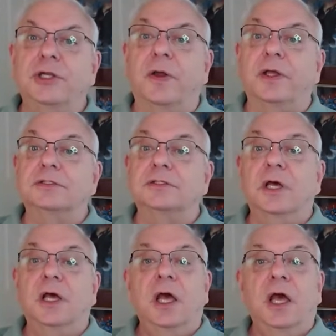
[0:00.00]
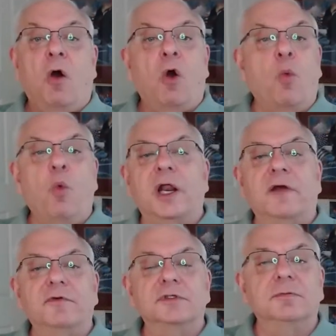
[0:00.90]
areas, or
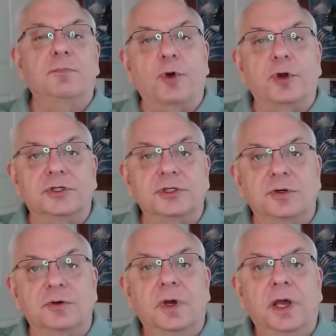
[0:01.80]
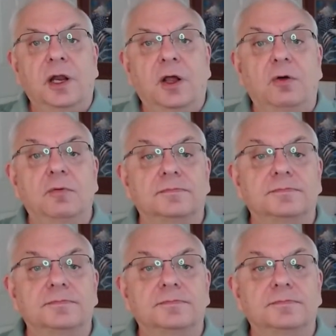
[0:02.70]
whatever is important to you in a home.